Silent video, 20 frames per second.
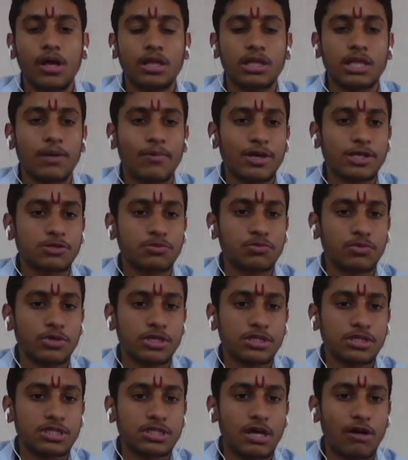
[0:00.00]
The best move is
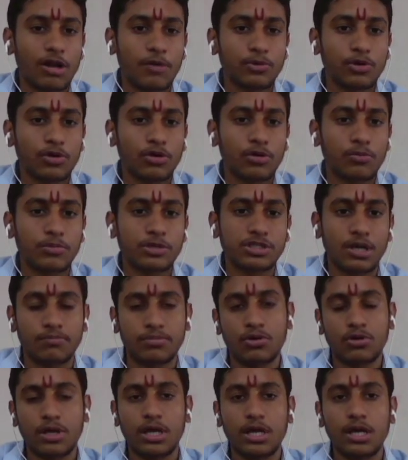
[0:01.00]
develop your bishop.
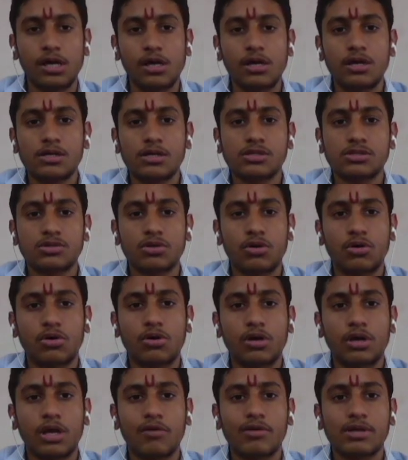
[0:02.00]
Okay,
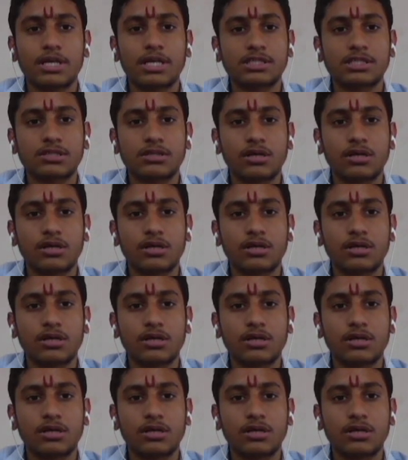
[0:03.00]
so he will just